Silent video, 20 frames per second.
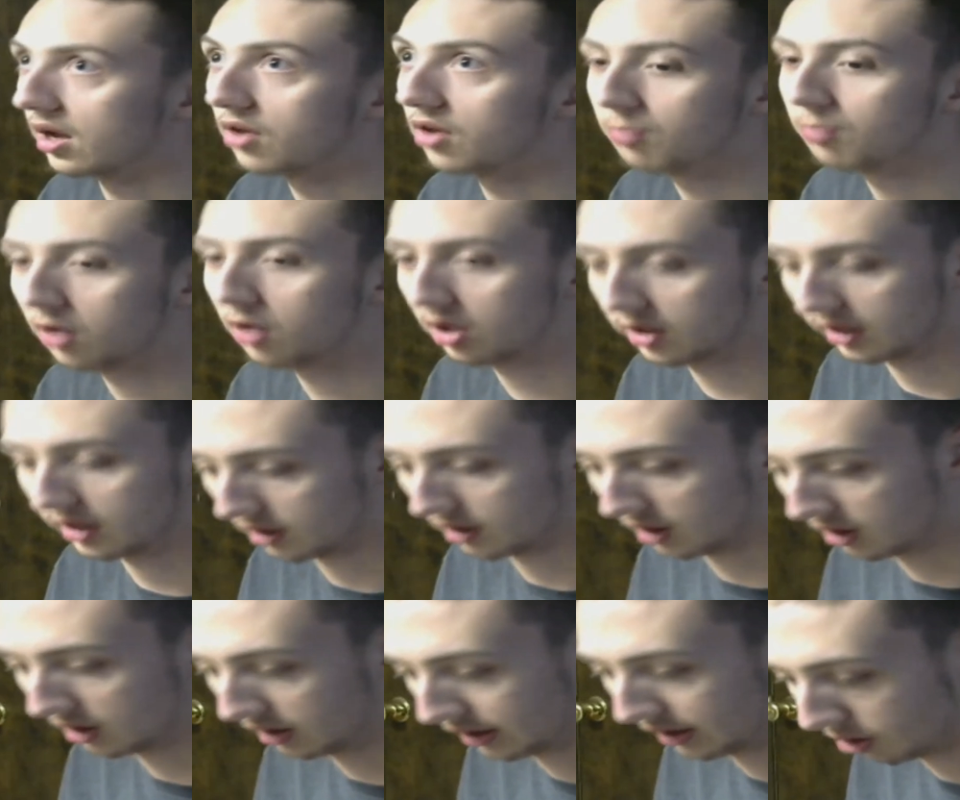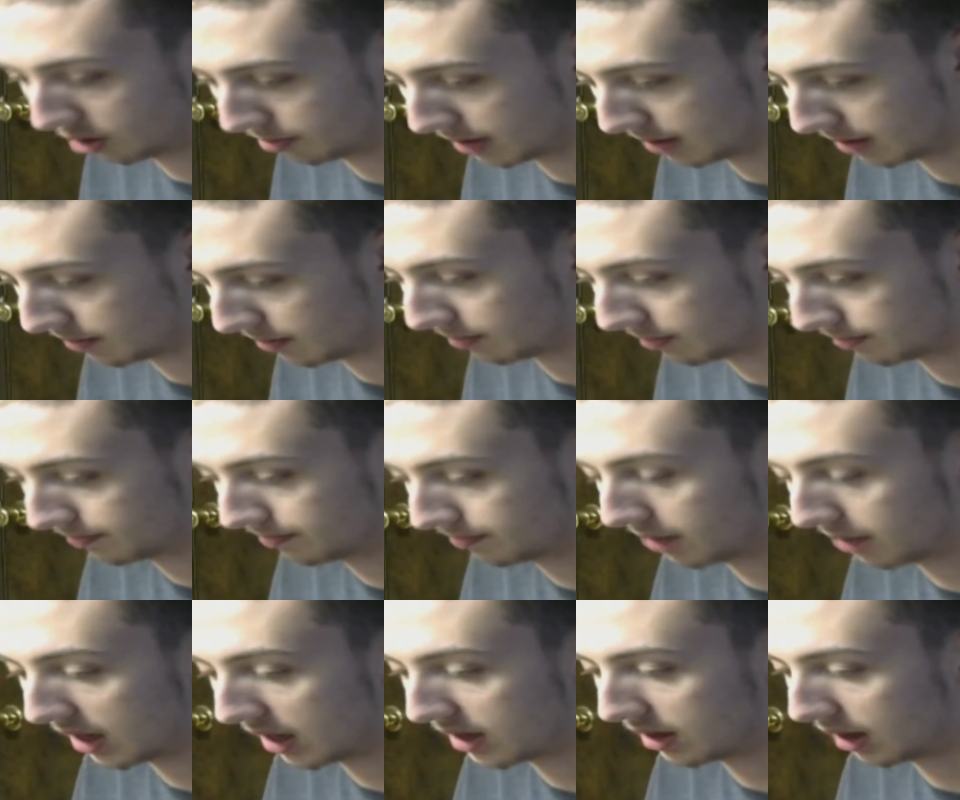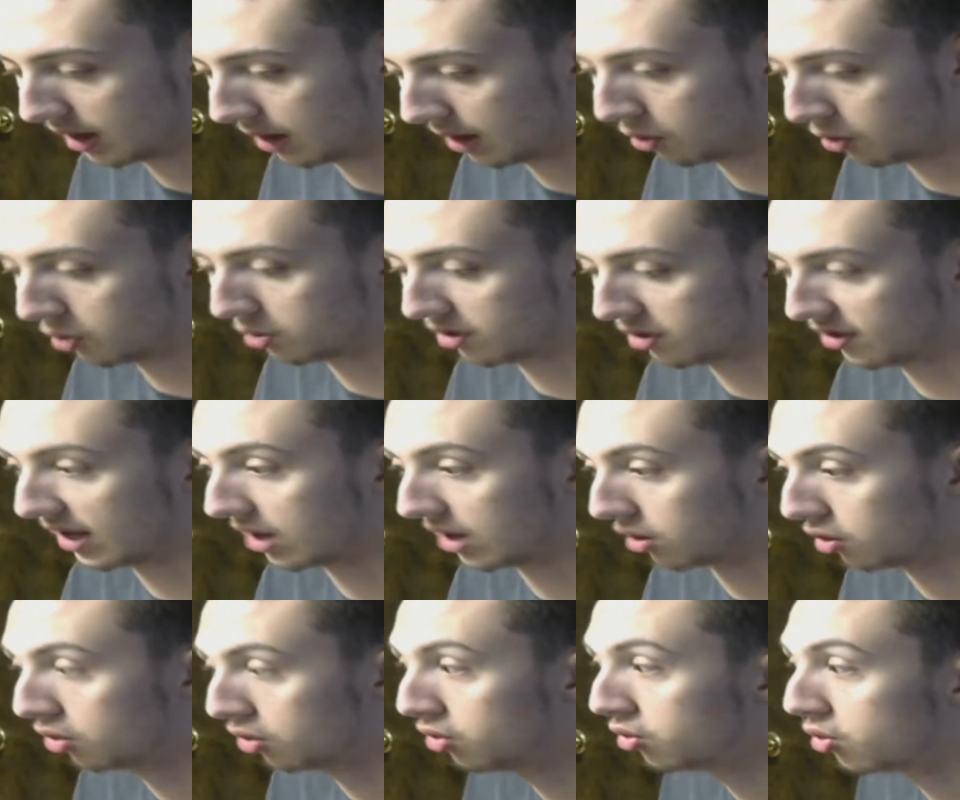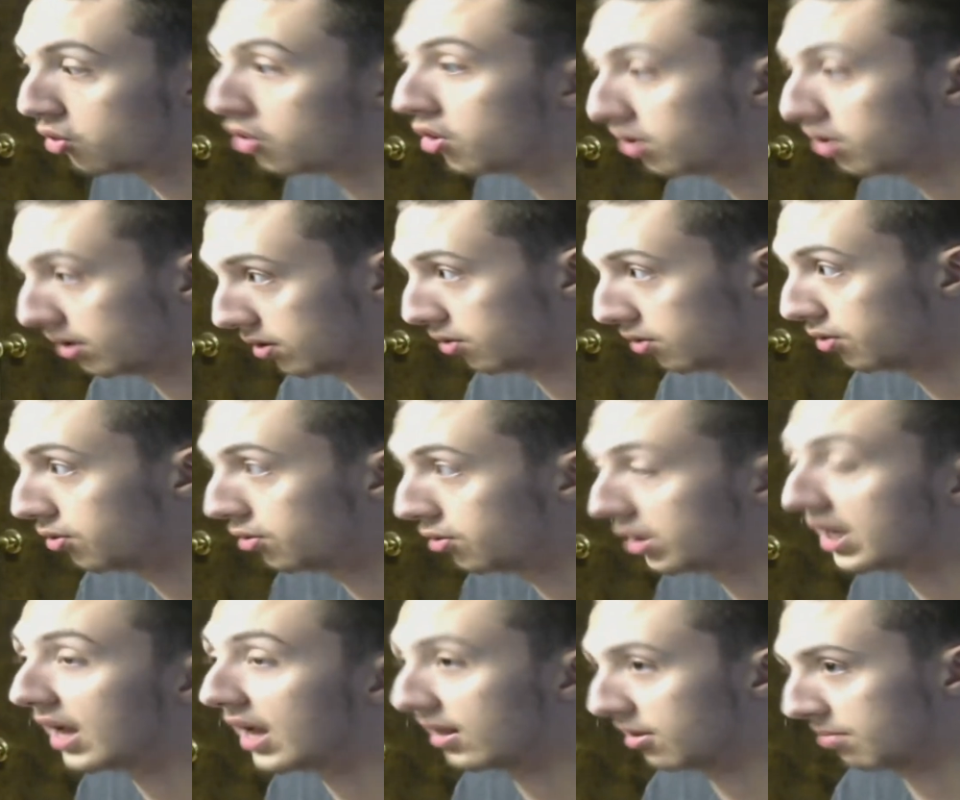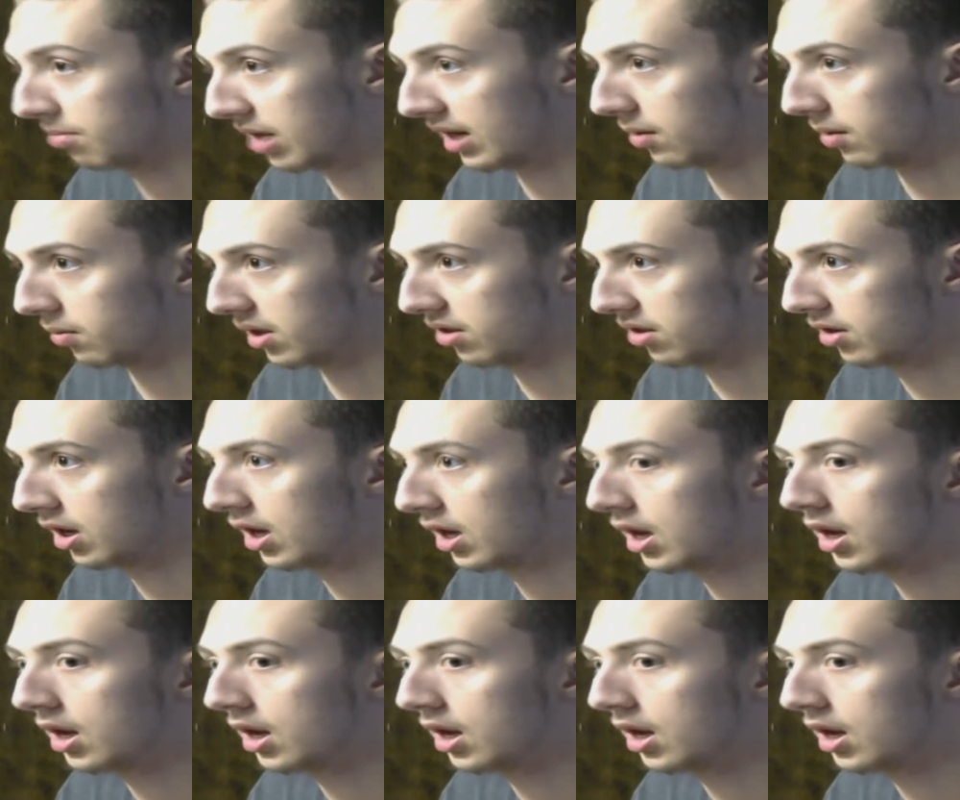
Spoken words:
I'll spoil it a little bit, but I won't say who he ends up getting with.